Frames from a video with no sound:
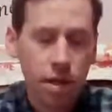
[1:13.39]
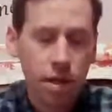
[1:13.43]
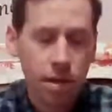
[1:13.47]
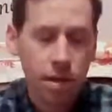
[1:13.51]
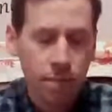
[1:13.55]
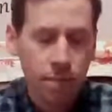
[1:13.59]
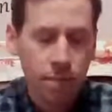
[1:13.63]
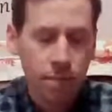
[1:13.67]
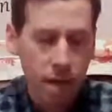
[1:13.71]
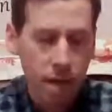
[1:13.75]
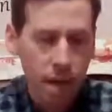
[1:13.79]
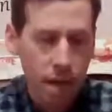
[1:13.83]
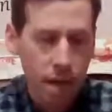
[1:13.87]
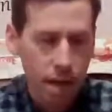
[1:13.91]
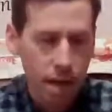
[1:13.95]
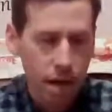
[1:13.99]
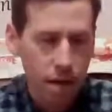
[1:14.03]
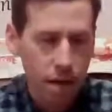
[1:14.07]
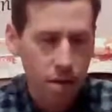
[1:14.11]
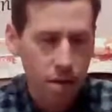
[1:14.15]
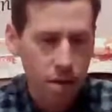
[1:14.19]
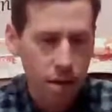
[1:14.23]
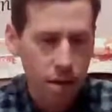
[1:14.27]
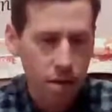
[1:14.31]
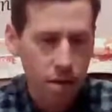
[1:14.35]
And the
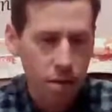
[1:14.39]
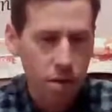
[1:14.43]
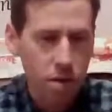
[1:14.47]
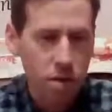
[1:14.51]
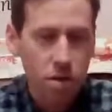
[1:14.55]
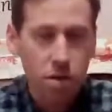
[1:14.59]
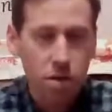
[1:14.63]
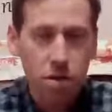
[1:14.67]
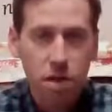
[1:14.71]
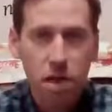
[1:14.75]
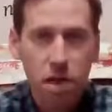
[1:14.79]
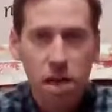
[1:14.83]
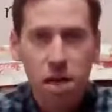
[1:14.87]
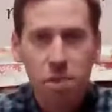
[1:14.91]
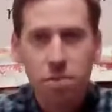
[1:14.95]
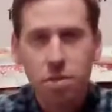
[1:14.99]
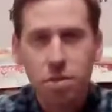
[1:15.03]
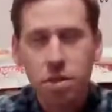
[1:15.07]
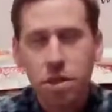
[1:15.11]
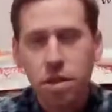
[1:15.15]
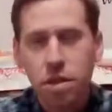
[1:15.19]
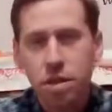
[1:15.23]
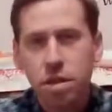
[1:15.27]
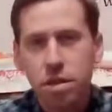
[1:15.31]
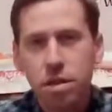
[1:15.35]
original names
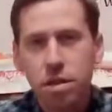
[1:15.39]
and